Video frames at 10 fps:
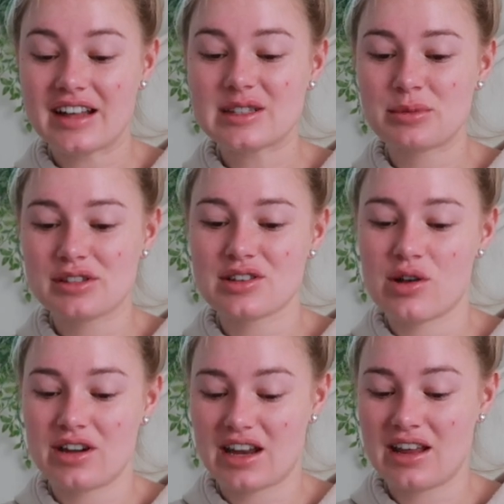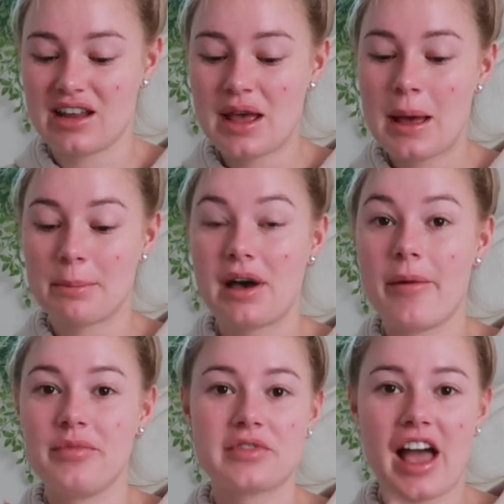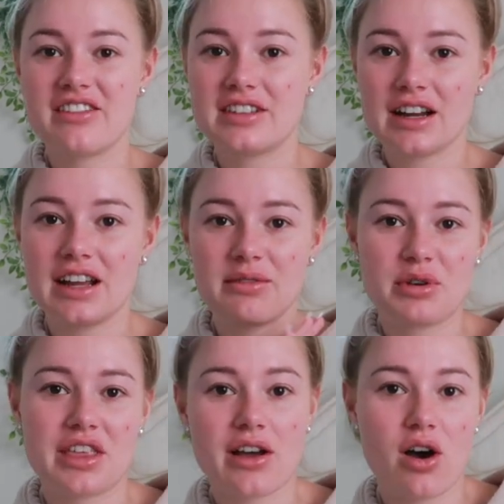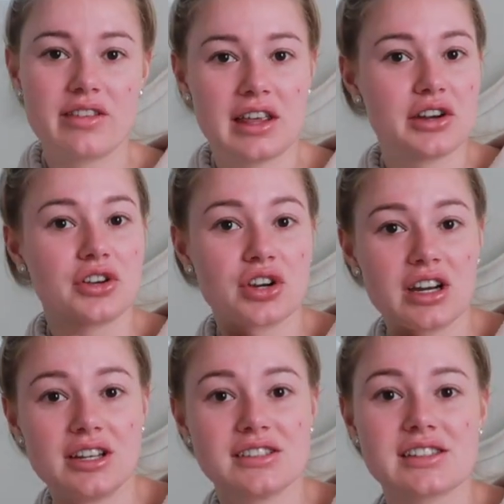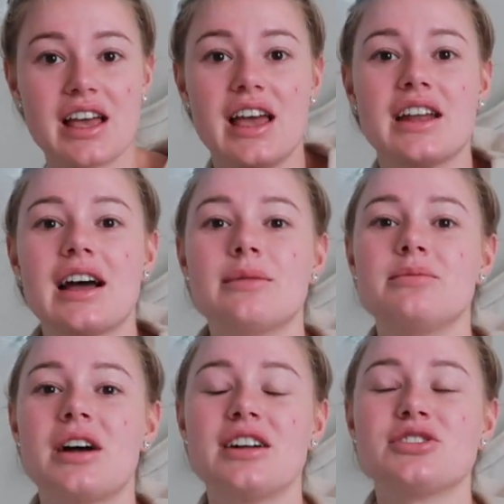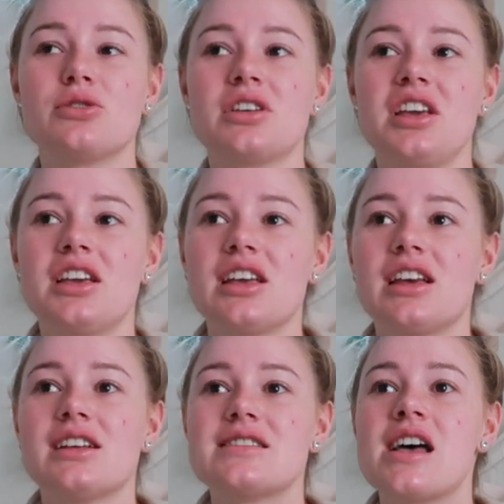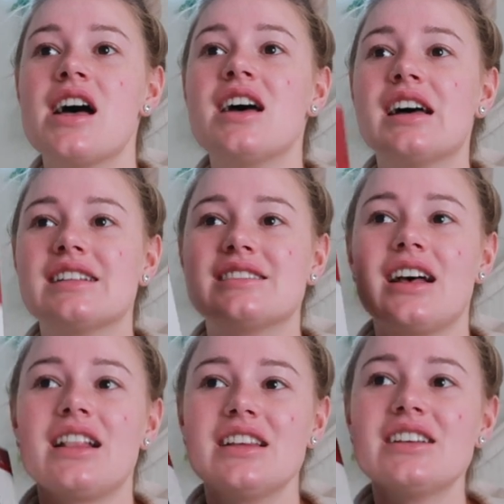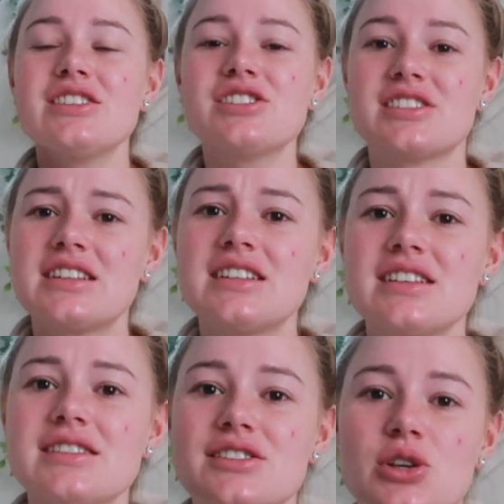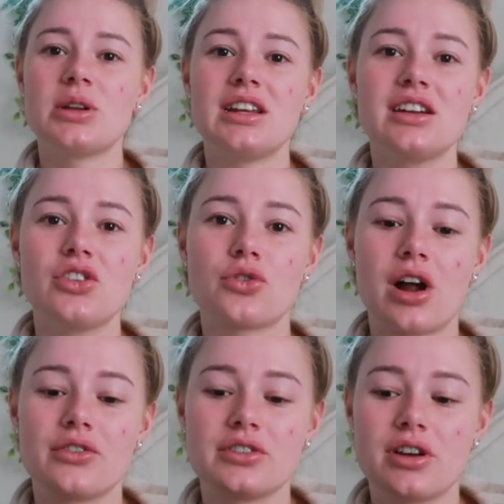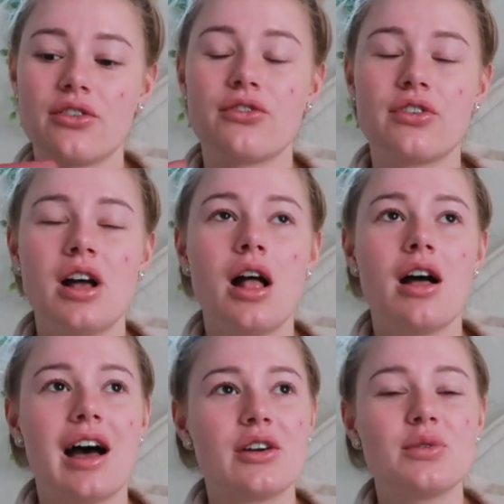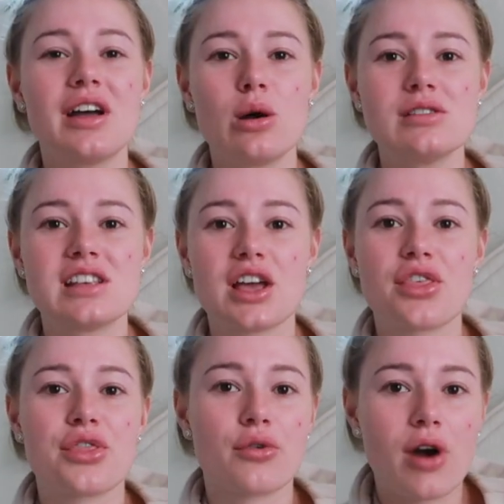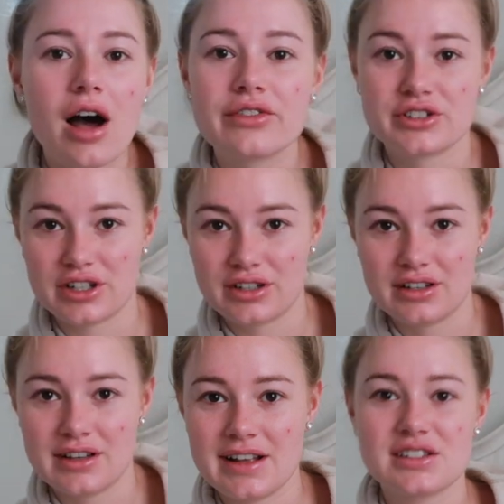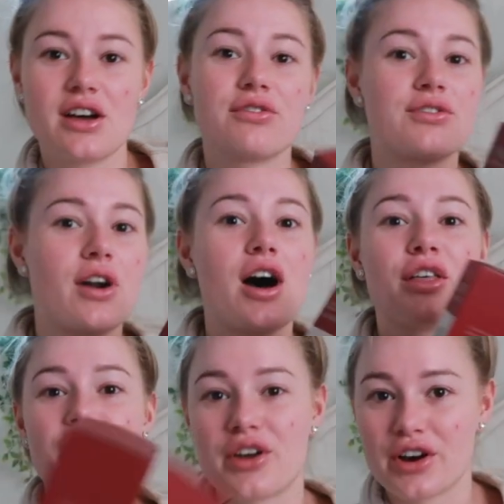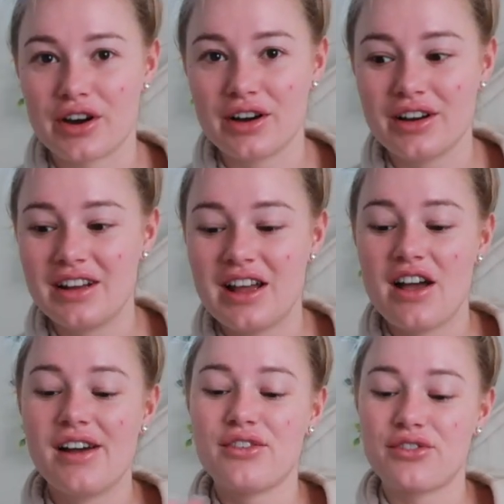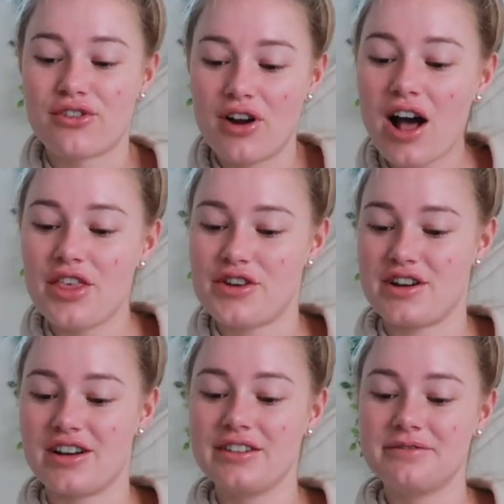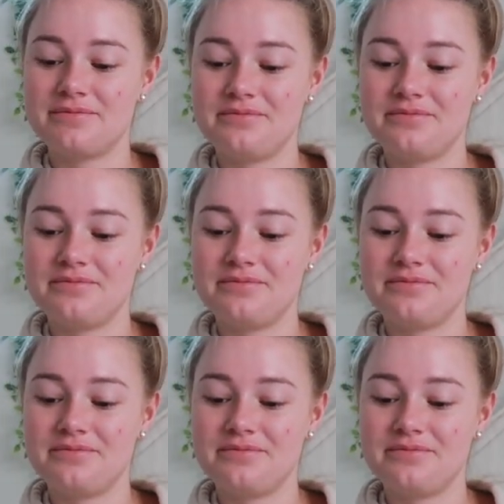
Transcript: yet to put salt in it but I've done it with like all the other ingredients and I'm not joking. It is delicious. So I needed a frother. I don't know why I always say frother. It's frother. Frother